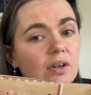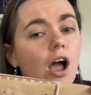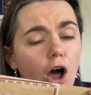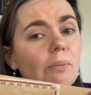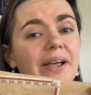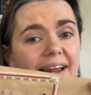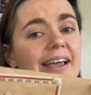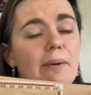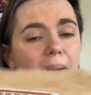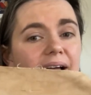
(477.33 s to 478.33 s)
I'll be getting
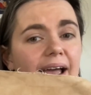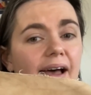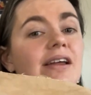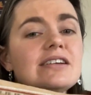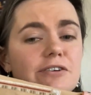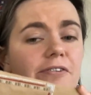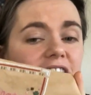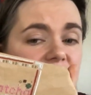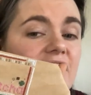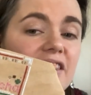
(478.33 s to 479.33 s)
it back out to
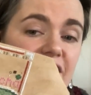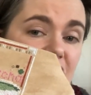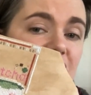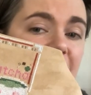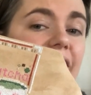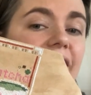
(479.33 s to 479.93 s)
finish it this year,